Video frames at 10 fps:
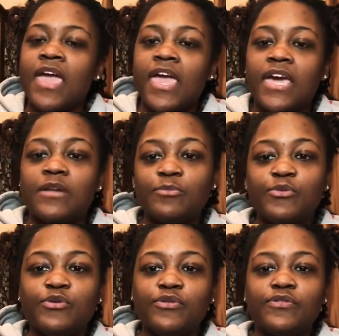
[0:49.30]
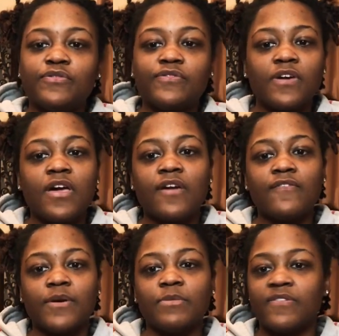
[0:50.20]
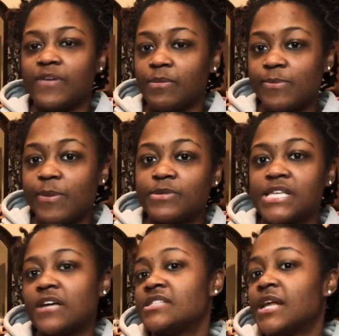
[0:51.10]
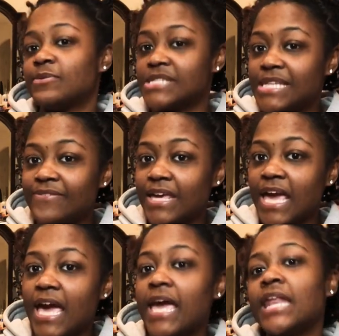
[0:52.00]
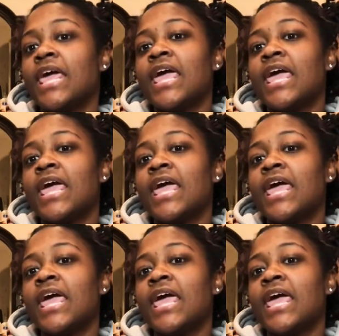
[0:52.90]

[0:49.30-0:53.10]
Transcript: and move from the family member's house that I was living at.